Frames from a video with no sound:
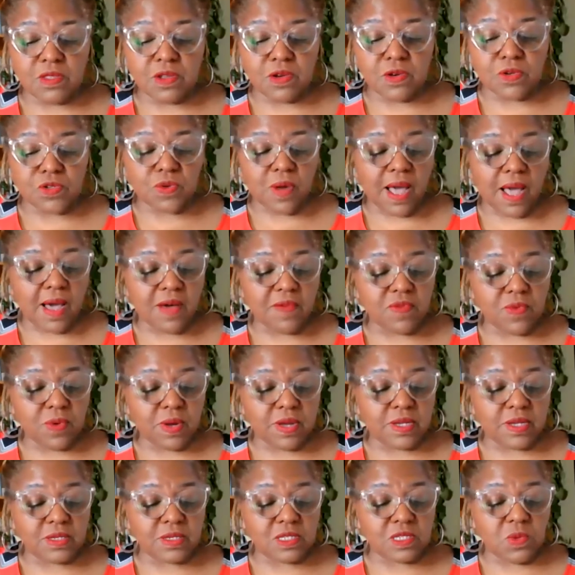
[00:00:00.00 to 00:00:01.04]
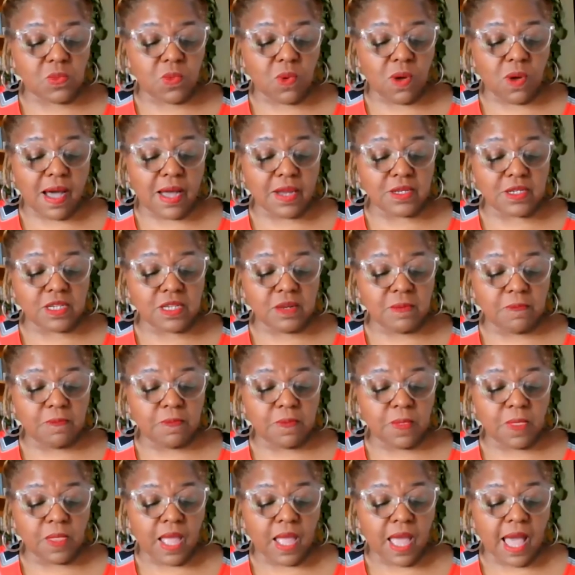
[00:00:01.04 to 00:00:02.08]
their driveways to watch.
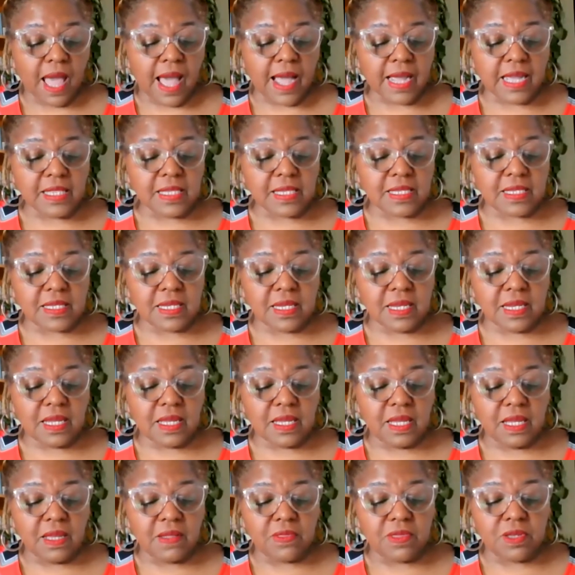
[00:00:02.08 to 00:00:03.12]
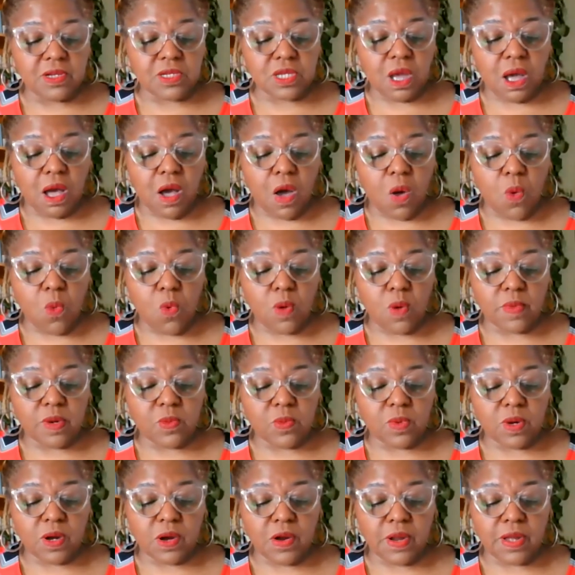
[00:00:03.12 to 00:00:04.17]
I could see the tall
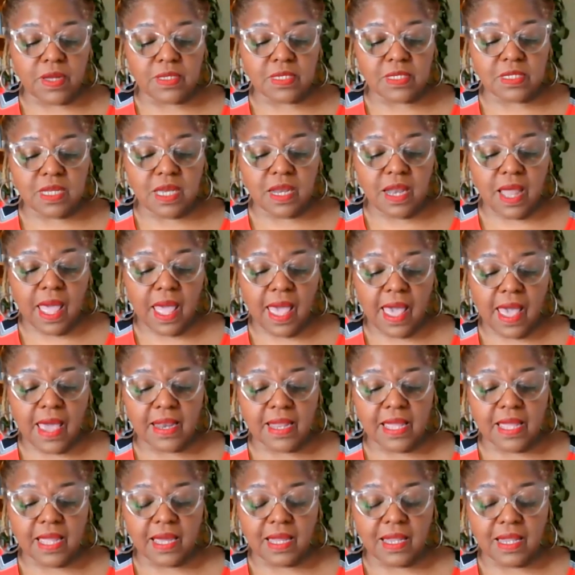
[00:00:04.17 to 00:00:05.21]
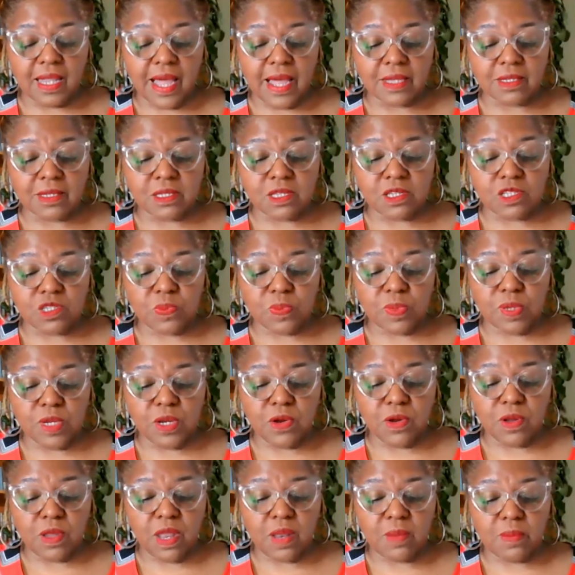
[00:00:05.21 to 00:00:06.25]
woman wearing a sun hat and glasses
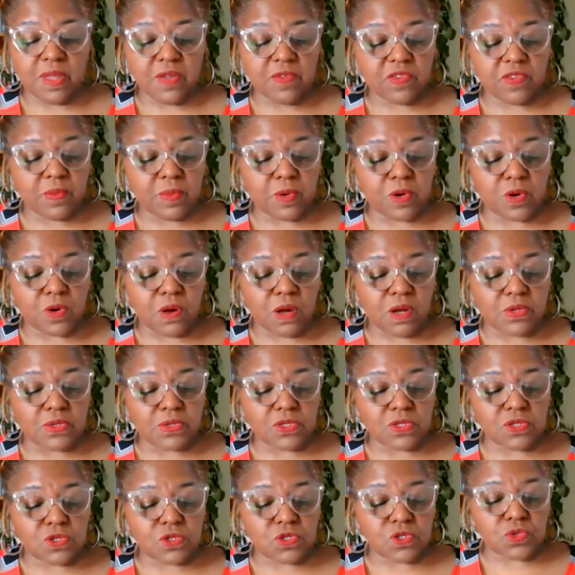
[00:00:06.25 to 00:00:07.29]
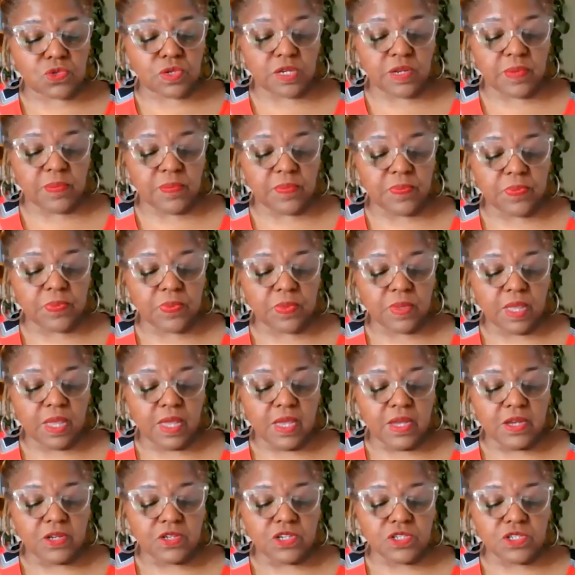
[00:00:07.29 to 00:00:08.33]
peering at me from across the street.
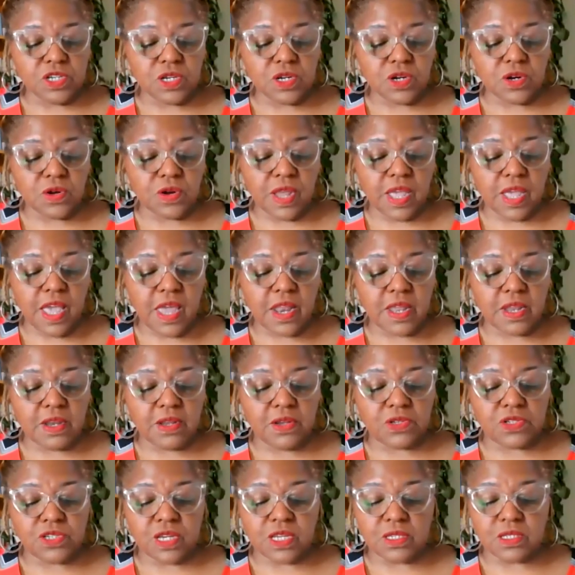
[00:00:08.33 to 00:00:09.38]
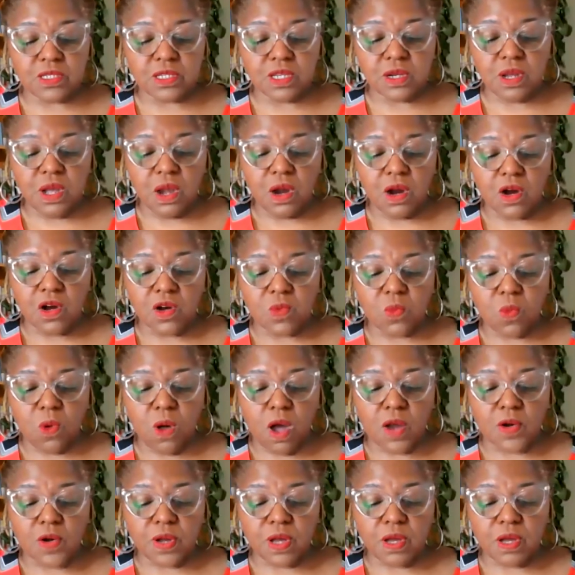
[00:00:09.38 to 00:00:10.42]
She shook her head and adjusted her
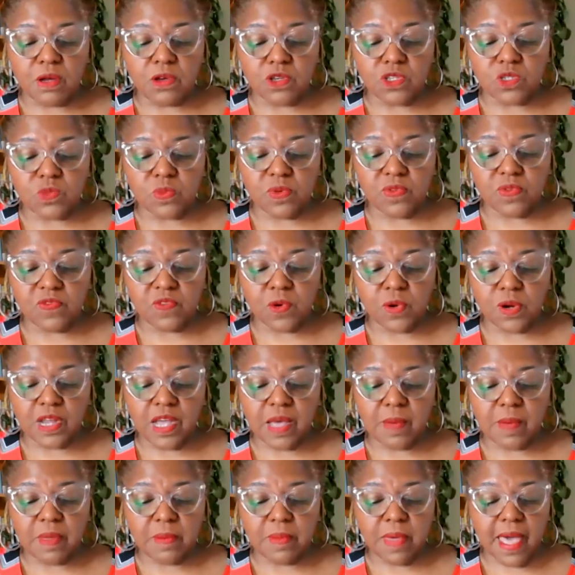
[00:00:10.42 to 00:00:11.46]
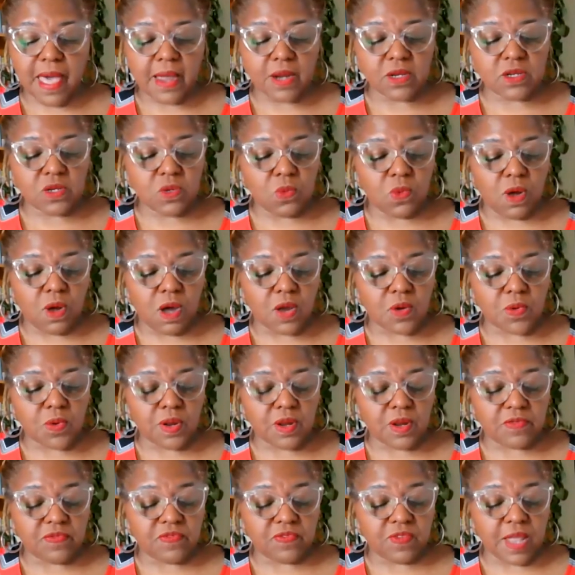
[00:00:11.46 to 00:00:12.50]
water hose before coming back to
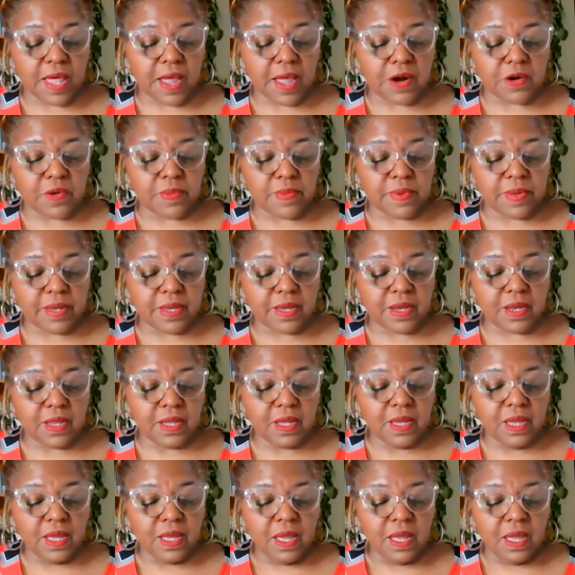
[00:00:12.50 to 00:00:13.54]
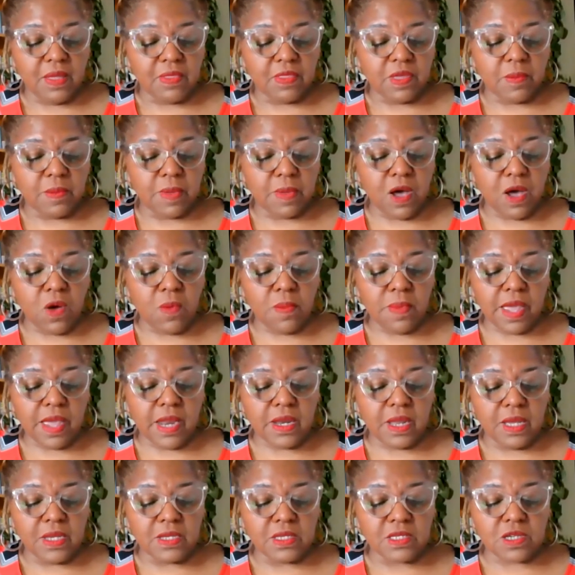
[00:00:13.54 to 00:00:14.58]
watering her flower bed. The
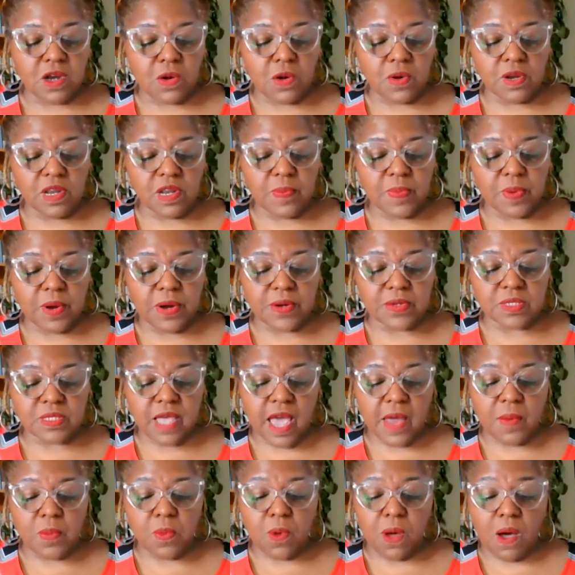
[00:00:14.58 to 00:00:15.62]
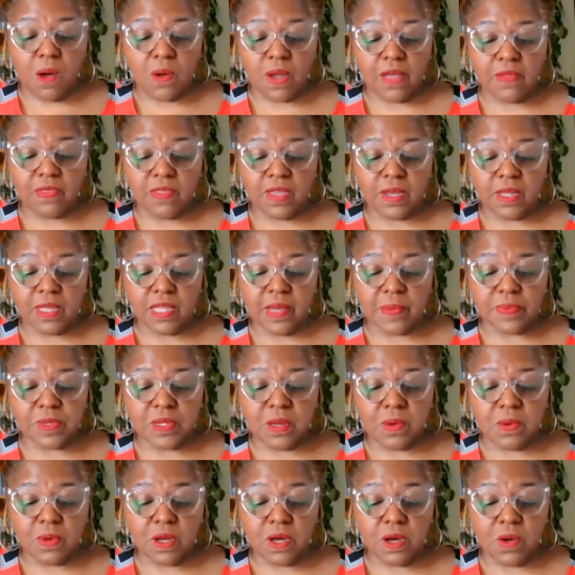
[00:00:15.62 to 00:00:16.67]
mailman started up our sidewalk and then kept
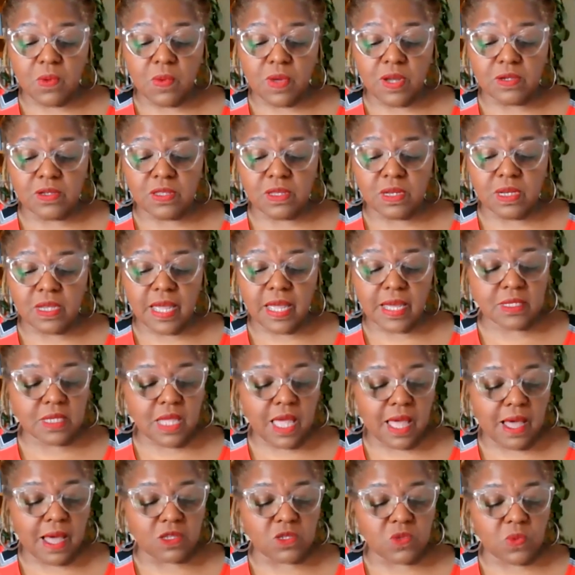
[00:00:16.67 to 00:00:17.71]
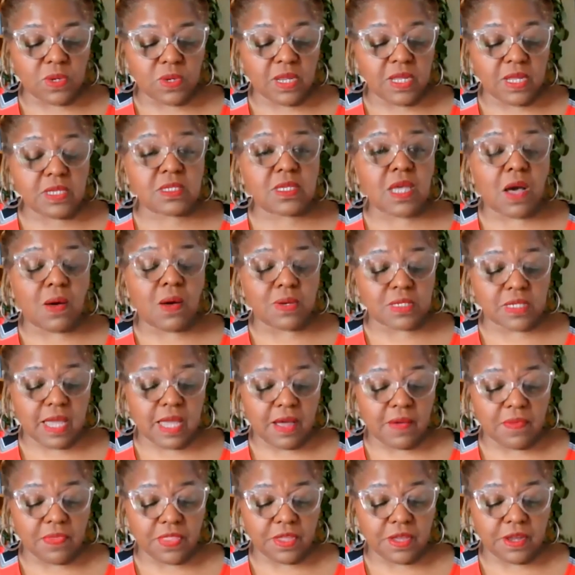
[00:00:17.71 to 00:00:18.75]
on going to the next house when he saw us
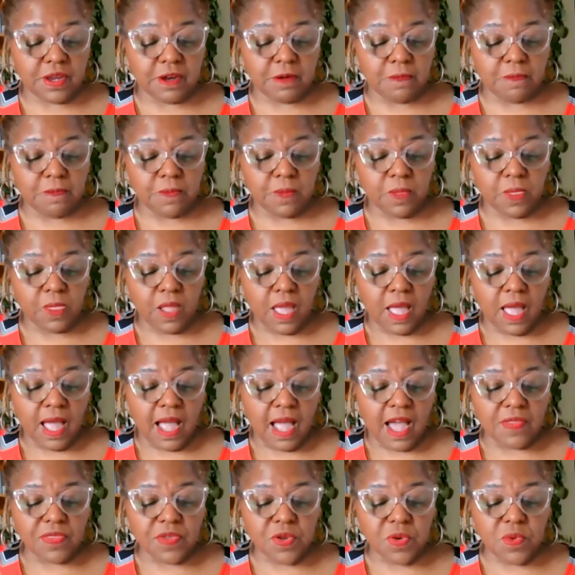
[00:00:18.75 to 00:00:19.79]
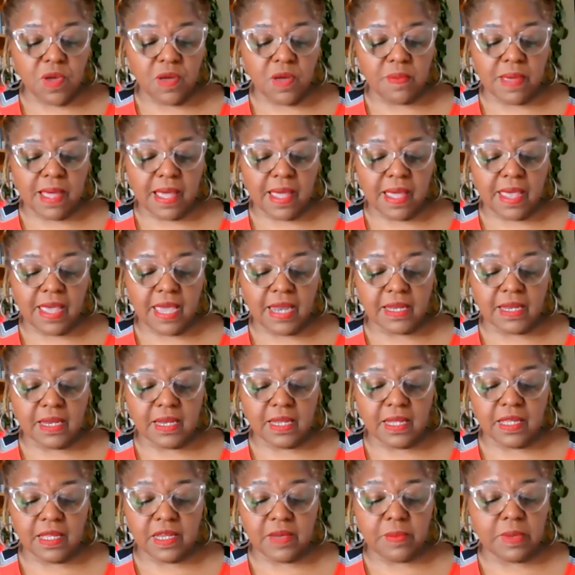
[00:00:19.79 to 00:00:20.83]
out there. I threw up my hand at
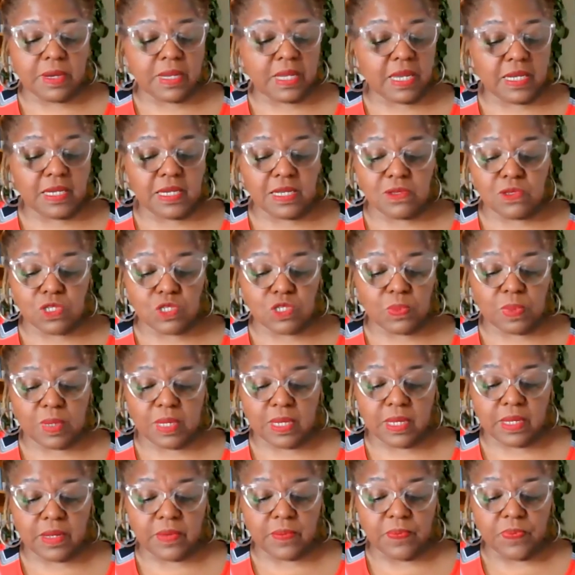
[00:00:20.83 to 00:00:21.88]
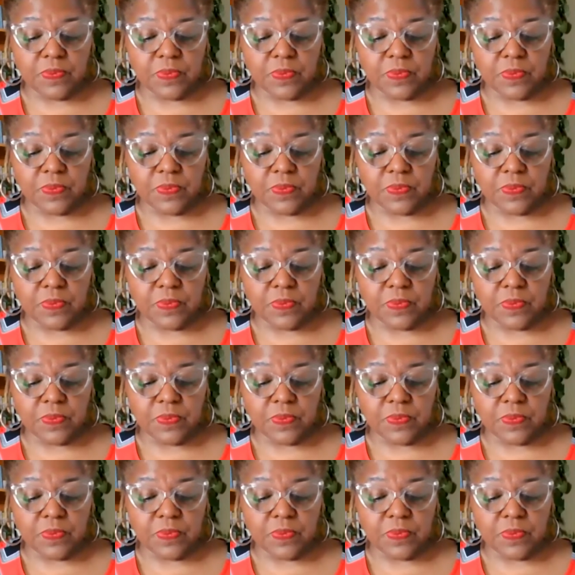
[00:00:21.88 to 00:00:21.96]
him and he didn't speak.